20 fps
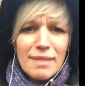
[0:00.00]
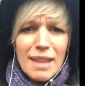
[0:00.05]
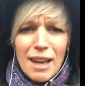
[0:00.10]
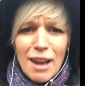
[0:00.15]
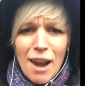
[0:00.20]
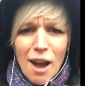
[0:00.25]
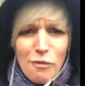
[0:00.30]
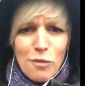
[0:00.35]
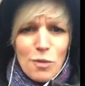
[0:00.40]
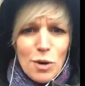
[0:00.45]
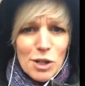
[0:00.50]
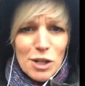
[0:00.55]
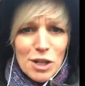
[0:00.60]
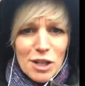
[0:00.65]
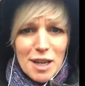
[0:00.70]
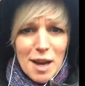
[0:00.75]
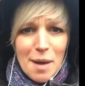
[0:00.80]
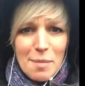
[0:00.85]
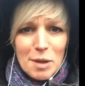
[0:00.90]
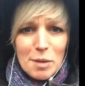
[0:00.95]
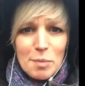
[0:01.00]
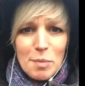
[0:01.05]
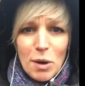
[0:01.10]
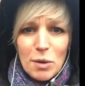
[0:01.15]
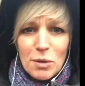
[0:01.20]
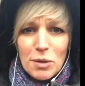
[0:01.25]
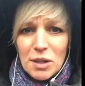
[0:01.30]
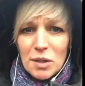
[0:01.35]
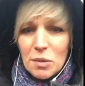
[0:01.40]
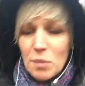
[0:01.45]
Love watching Gemma's
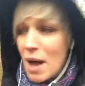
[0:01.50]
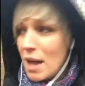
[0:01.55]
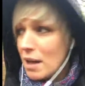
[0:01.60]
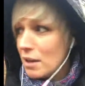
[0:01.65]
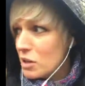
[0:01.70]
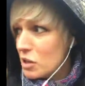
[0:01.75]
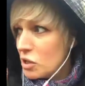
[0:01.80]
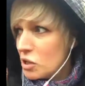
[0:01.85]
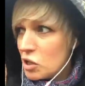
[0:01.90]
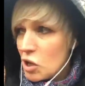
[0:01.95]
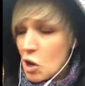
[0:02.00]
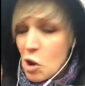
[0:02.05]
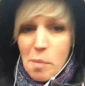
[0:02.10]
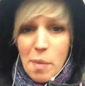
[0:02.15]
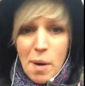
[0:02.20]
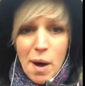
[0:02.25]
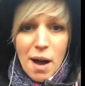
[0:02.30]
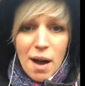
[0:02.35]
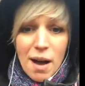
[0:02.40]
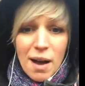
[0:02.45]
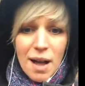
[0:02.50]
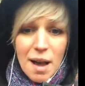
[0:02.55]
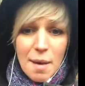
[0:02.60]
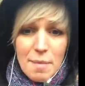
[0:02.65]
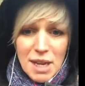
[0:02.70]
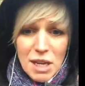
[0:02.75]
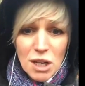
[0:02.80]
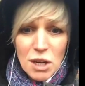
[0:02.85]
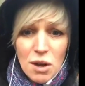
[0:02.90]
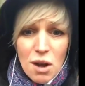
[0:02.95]
posts as well. Super. I
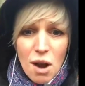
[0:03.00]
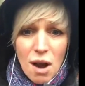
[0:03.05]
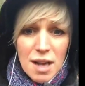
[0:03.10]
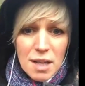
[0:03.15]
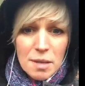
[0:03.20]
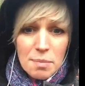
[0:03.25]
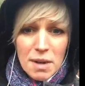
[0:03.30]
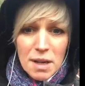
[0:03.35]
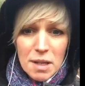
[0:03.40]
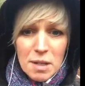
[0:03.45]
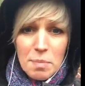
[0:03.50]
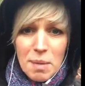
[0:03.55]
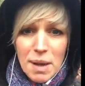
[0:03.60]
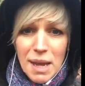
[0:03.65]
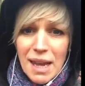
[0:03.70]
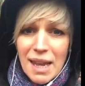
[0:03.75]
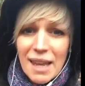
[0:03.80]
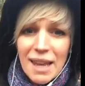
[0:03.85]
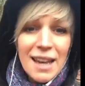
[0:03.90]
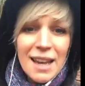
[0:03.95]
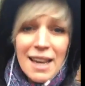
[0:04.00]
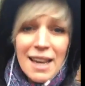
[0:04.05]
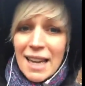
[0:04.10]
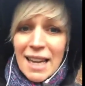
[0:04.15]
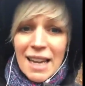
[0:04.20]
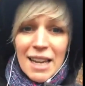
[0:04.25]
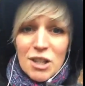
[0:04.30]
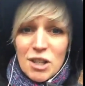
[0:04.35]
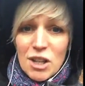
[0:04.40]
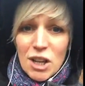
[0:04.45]
mean, you guys must be
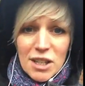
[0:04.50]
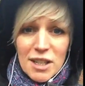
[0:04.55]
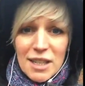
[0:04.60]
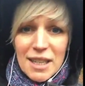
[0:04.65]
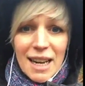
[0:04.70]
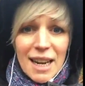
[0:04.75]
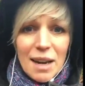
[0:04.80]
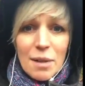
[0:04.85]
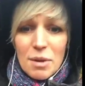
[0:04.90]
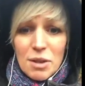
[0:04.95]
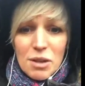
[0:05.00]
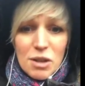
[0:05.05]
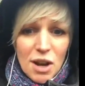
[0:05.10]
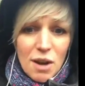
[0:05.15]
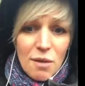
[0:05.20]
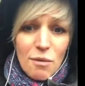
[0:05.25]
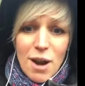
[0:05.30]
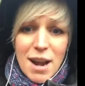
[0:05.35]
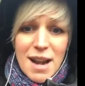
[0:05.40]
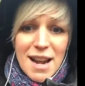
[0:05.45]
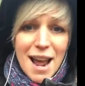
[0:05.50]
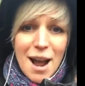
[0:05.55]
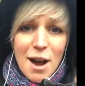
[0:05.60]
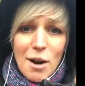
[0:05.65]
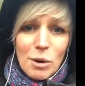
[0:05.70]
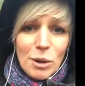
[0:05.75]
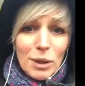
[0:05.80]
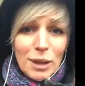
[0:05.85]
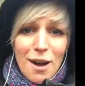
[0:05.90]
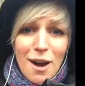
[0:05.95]
just dealing with shit right now.
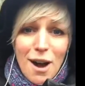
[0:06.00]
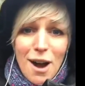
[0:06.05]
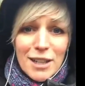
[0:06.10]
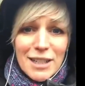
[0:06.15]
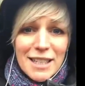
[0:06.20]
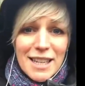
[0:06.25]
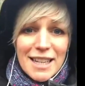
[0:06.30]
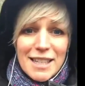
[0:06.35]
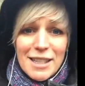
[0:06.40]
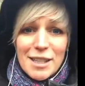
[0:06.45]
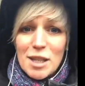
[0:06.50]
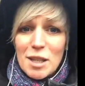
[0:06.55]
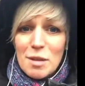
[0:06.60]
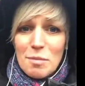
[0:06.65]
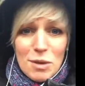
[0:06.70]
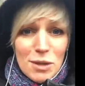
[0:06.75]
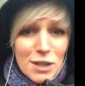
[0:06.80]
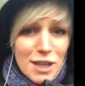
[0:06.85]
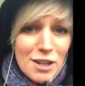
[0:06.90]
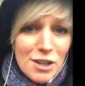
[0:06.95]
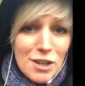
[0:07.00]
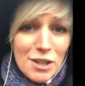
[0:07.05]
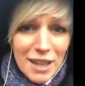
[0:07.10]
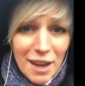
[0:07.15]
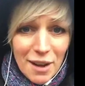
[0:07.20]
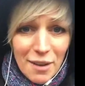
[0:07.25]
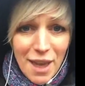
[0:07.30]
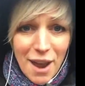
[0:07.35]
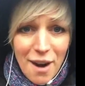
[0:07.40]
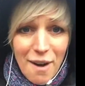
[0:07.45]
All the artists and the musicians
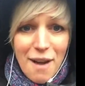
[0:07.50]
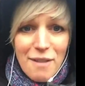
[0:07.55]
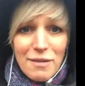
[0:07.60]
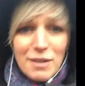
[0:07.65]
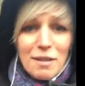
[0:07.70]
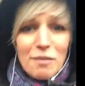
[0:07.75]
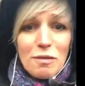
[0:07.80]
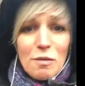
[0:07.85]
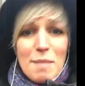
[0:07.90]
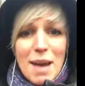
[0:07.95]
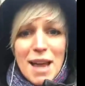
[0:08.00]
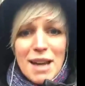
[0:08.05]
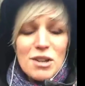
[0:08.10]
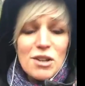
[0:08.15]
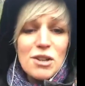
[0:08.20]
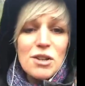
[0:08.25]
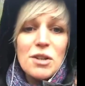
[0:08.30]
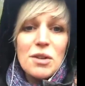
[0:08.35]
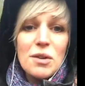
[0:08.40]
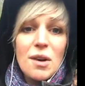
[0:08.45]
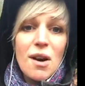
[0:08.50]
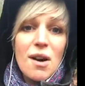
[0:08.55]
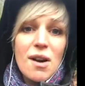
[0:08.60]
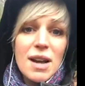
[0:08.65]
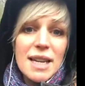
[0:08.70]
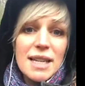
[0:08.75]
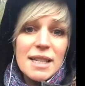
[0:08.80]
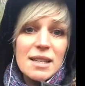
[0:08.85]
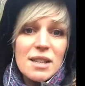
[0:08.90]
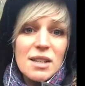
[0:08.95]
out there, I haven't even mentioned you
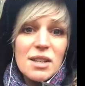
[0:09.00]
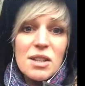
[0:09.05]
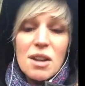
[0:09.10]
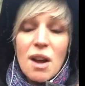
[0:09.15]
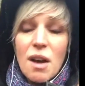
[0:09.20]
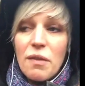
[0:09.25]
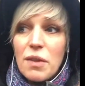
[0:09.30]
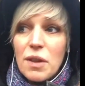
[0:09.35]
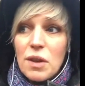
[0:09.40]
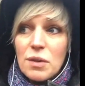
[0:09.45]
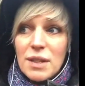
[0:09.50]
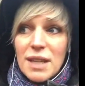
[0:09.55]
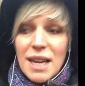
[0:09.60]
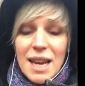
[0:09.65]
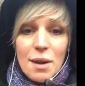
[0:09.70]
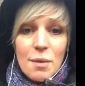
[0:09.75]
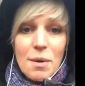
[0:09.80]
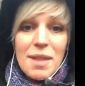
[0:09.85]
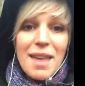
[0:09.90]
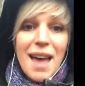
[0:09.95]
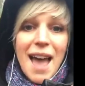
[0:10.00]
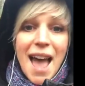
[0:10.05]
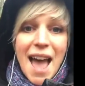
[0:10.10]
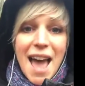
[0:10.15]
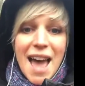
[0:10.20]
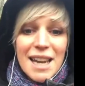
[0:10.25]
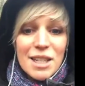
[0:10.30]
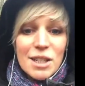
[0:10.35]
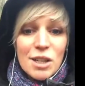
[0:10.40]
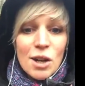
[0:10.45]
guys, the stuff that you're dealing with.
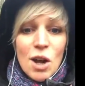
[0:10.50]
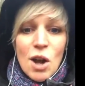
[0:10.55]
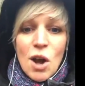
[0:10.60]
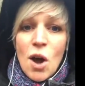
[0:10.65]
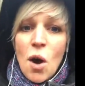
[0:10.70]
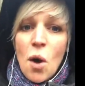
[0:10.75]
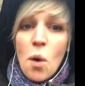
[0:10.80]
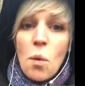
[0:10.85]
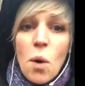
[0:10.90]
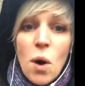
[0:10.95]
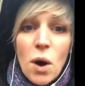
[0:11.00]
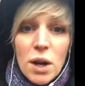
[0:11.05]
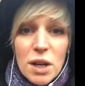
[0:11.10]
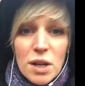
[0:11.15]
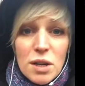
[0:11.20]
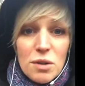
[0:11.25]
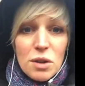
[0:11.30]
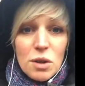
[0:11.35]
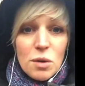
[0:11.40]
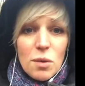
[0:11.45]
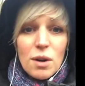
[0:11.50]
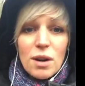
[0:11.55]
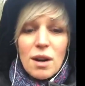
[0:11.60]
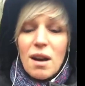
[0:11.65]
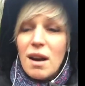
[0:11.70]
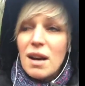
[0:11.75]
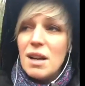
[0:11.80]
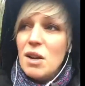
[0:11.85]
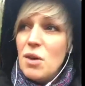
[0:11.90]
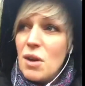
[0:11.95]
And what can you do
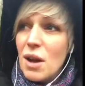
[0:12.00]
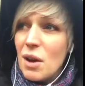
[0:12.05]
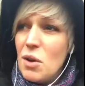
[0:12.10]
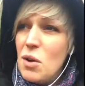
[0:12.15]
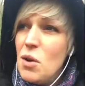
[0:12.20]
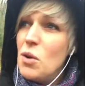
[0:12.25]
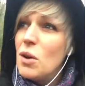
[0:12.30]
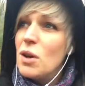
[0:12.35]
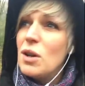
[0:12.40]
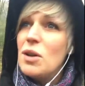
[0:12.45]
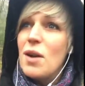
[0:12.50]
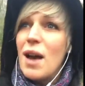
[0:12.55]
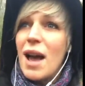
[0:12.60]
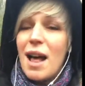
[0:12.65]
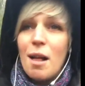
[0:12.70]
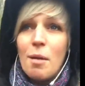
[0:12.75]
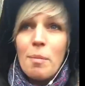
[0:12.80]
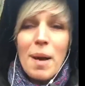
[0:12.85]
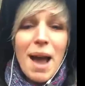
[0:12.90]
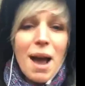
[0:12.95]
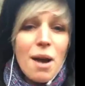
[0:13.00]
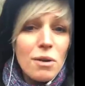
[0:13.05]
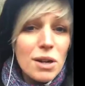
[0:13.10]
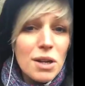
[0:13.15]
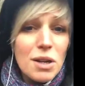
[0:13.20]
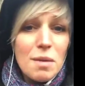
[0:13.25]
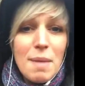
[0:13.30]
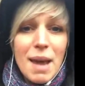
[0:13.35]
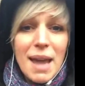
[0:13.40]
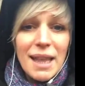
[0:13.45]
online? Who can you help? How can
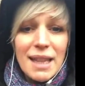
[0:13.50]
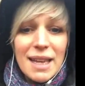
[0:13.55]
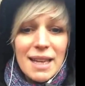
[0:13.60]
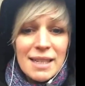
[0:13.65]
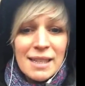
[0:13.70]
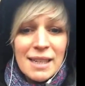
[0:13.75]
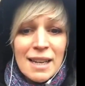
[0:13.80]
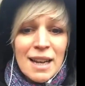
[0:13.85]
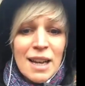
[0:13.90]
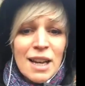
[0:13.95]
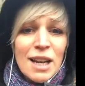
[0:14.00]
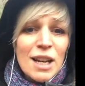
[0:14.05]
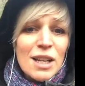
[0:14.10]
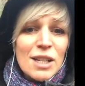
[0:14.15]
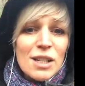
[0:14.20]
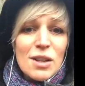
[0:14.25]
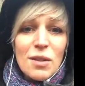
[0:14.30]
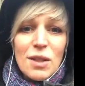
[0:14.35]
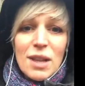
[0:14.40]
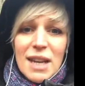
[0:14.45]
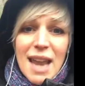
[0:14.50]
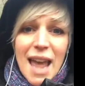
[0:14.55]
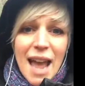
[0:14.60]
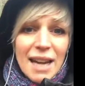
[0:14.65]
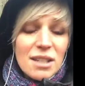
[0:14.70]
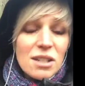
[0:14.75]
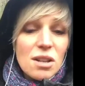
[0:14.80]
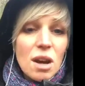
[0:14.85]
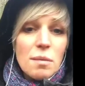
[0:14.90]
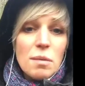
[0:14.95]
you make this so that
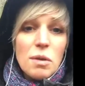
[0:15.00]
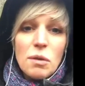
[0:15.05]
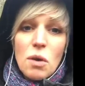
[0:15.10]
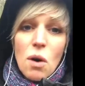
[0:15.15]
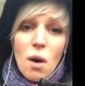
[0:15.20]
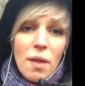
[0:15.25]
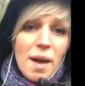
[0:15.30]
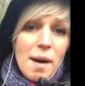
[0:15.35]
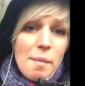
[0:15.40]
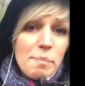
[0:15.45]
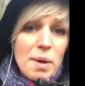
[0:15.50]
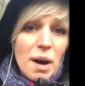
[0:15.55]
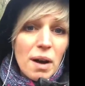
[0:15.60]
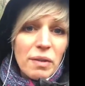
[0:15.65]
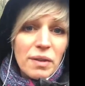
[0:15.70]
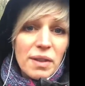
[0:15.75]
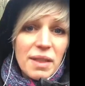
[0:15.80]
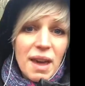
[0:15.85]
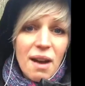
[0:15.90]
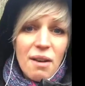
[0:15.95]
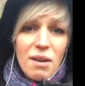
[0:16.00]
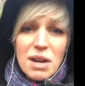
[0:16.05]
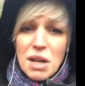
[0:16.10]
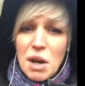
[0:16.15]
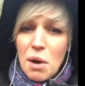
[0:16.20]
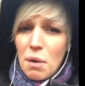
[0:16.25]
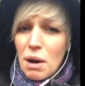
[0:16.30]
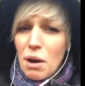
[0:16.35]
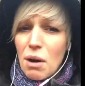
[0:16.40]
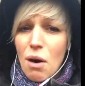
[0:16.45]
next time you've got that buffer there? I
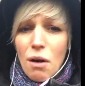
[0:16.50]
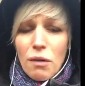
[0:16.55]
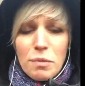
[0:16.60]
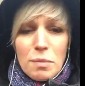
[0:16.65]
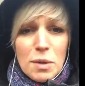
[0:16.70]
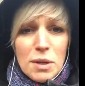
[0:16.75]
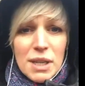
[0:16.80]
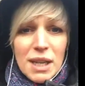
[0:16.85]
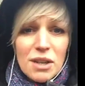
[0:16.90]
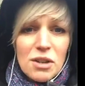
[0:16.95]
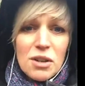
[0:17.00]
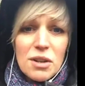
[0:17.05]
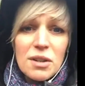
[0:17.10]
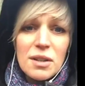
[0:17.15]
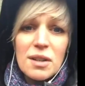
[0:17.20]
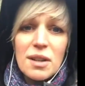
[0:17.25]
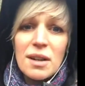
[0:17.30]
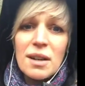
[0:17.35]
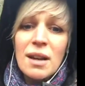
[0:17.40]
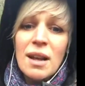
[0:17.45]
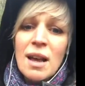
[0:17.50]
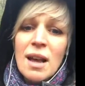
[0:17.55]
know a lot of musicians and